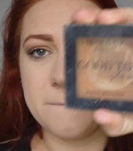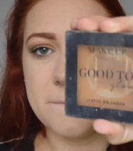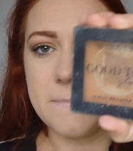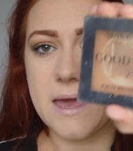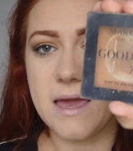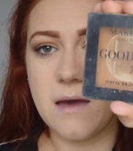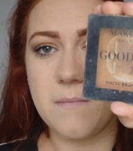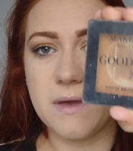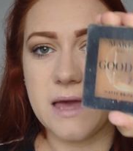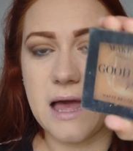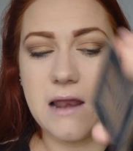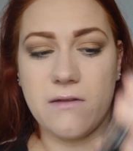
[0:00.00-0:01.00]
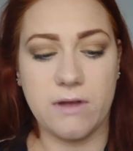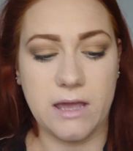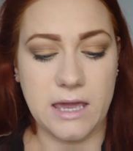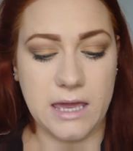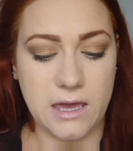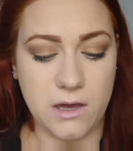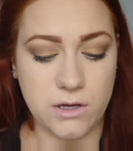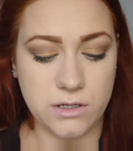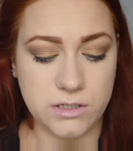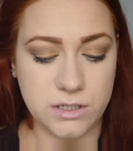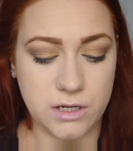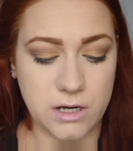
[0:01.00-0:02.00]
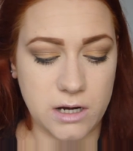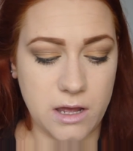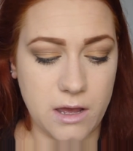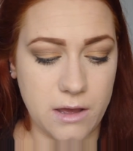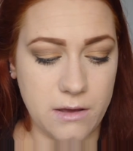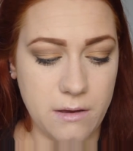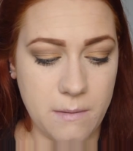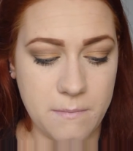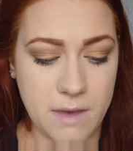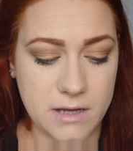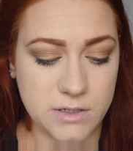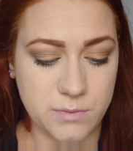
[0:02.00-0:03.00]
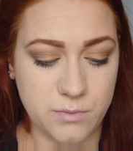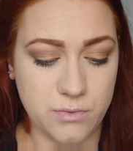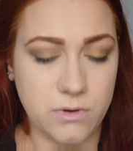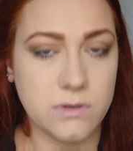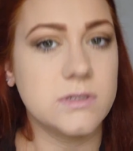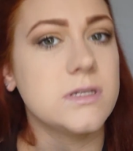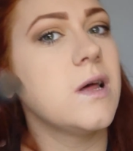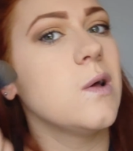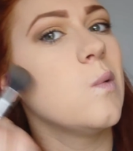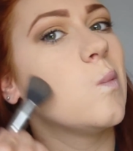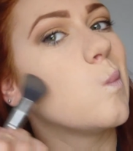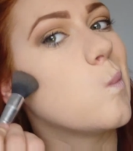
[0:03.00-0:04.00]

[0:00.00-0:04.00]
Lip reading: Makeup Gallery Good to Glow Matte Bronzer.